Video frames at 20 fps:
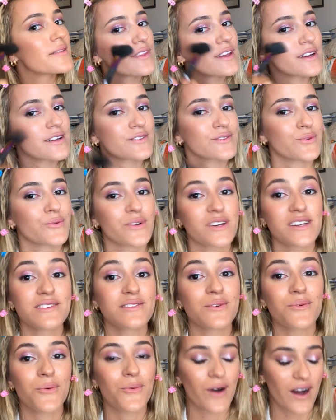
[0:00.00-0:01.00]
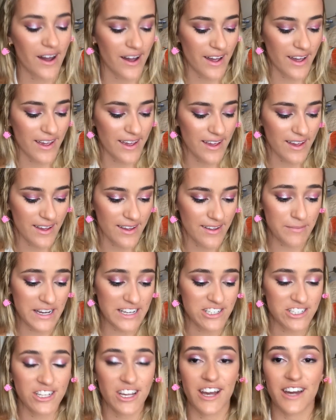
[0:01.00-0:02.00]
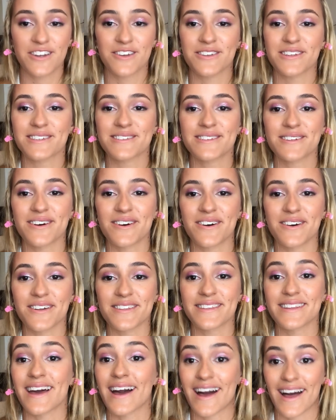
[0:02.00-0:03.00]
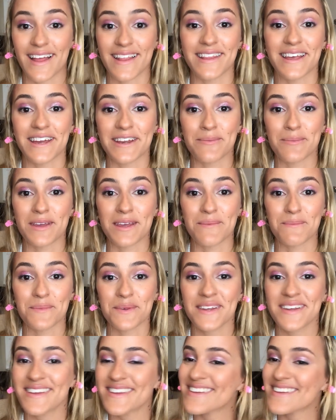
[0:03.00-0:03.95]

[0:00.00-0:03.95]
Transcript: There's a reason why my channel is called the highlight meme.